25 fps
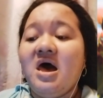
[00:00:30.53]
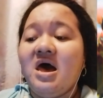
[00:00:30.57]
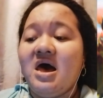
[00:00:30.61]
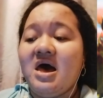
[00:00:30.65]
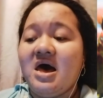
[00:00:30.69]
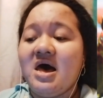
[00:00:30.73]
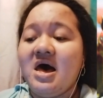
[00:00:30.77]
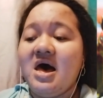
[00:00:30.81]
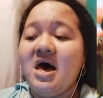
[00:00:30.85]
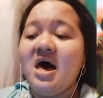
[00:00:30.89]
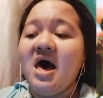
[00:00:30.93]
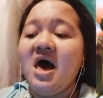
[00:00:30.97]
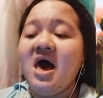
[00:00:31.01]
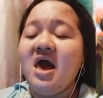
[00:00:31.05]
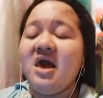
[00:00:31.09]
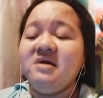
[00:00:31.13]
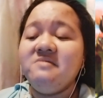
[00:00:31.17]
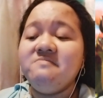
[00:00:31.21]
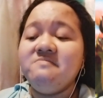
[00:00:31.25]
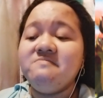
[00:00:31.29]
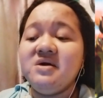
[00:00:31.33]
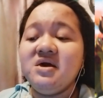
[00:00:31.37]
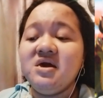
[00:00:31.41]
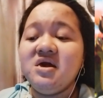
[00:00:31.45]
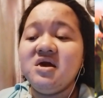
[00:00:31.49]
I
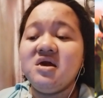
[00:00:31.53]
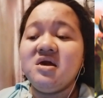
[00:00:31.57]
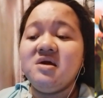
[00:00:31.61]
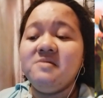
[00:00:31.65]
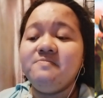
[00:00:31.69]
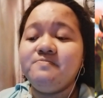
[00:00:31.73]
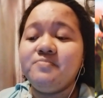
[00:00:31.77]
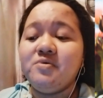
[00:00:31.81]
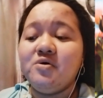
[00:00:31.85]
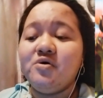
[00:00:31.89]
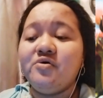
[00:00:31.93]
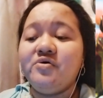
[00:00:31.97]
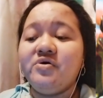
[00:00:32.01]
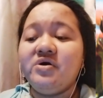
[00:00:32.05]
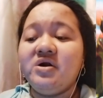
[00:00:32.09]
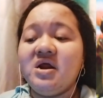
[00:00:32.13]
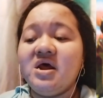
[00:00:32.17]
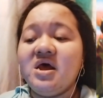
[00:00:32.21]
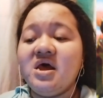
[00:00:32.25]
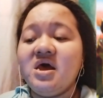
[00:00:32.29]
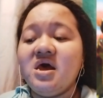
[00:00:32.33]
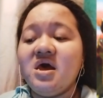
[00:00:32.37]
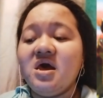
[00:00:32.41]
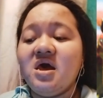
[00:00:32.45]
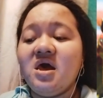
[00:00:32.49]
be
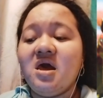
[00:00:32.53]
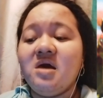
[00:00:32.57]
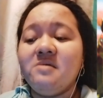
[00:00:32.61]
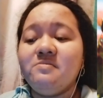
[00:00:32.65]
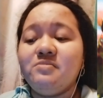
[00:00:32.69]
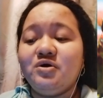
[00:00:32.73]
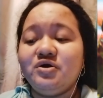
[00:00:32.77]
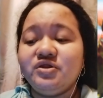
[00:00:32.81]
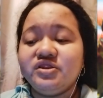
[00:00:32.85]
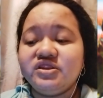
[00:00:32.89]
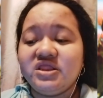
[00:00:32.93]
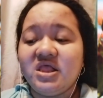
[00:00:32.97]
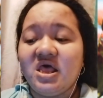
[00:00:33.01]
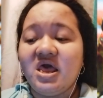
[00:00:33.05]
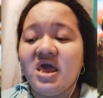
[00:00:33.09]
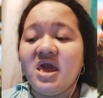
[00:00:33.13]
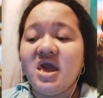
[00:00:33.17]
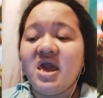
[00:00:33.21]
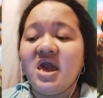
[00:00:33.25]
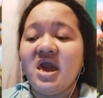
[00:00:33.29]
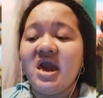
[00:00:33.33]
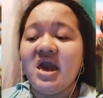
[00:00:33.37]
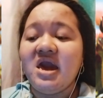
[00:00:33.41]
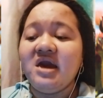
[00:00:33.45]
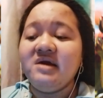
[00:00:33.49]
forever
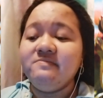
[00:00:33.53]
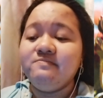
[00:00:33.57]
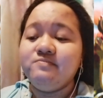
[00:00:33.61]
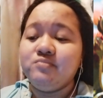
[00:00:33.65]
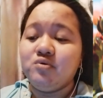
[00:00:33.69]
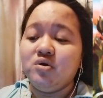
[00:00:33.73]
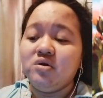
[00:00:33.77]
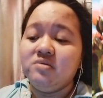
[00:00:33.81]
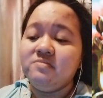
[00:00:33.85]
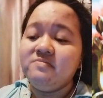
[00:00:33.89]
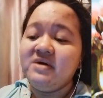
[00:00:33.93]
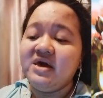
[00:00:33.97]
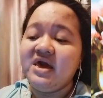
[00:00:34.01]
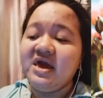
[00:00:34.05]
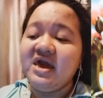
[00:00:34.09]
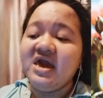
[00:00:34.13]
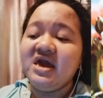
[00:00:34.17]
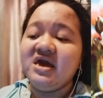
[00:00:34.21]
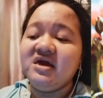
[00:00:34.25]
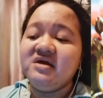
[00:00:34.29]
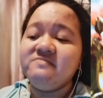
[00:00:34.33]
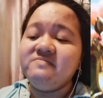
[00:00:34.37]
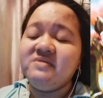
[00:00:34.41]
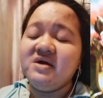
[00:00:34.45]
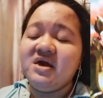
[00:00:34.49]
thankful,
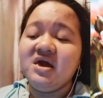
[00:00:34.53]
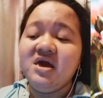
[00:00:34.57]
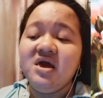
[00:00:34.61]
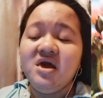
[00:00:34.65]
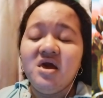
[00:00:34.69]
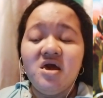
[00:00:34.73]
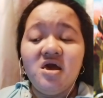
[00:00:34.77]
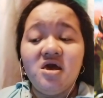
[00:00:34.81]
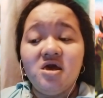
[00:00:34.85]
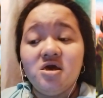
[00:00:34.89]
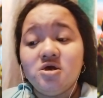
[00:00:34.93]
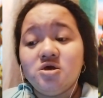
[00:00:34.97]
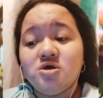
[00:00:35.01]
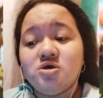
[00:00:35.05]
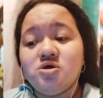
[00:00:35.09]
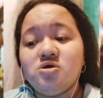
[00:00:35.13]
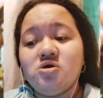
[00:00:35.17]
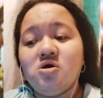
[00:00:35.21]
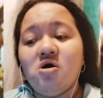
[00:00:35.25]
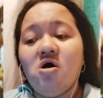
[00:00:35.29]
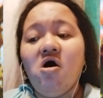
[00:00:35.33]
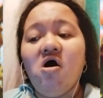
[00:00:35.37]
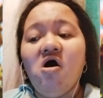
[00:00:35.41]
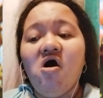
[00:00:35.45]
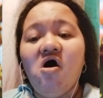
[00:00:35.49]
baby.
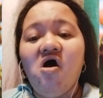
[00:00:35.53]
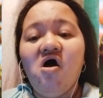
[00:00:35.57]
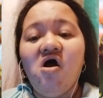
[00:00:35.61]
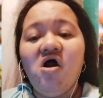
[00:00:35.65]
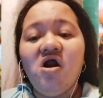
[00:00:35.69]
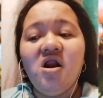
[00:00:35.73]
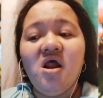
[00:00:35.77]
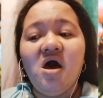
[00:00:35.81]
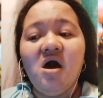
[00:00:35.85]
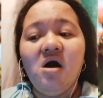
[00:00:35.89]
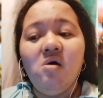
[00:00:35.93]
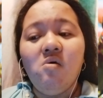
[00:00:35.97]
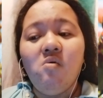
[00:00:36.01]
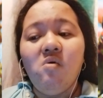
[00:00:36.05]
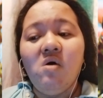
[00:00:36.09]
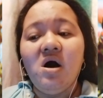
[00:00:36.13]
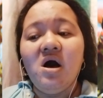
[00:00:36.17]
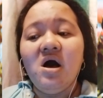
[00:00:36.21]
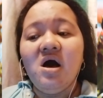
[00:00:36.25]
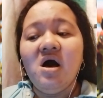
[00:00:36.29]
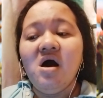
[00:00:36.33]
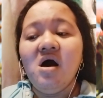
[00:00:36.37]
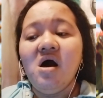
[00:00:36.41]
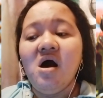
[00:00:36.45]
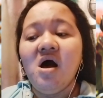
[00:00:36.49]
You're the
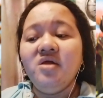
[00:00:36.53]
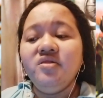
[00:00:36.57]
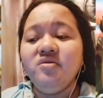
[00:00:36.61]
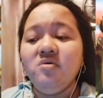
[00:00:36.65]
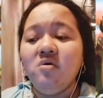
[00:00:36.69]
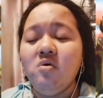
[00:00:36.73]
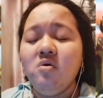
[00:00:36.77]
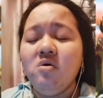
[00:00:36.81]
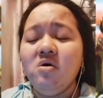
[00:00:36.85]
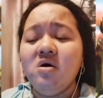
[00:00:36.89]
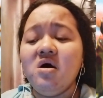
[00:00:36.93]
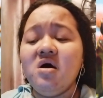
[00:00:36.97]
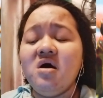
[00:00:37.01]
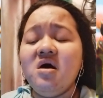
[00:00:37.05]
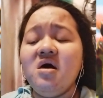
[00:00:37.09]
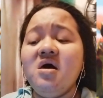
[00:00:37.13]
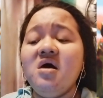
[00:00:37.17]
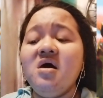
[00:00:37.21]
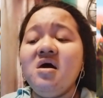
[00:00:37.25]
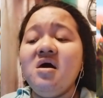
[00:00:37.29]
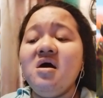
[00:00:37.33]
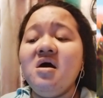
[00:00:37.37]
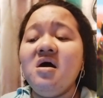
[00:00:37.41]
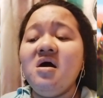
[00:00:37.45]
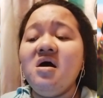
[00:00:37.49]
one who
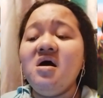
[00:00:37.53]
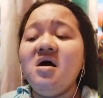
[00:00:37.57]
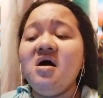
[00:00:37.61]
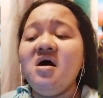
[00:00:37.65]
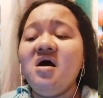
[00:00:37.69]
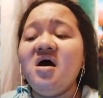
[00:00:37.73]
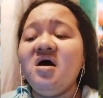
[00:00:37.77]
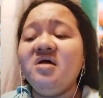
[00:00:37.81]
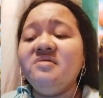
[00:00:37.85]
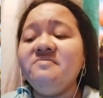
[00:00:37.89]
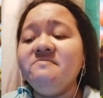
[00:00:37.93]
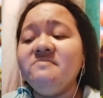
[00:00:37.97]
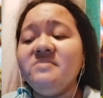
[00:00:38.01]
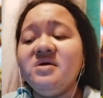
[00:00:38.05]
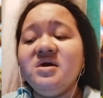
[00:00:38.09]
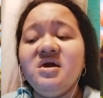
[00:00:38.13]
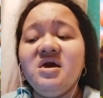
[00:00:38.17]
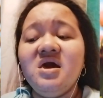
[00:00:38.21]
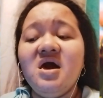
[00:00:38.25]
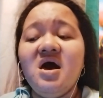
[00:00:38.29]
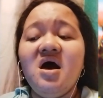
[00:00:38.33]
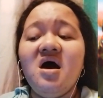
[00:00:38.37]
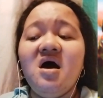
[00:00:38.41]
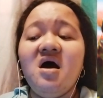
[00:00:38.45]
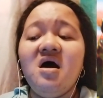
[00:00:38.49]
held
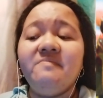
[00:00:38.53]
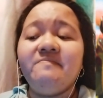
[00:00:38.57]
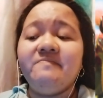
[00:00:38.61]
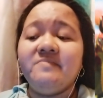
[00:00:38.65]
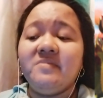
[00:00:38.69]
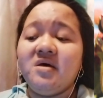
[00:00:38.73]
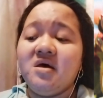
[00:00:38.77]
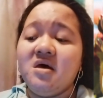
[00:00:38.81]
me up,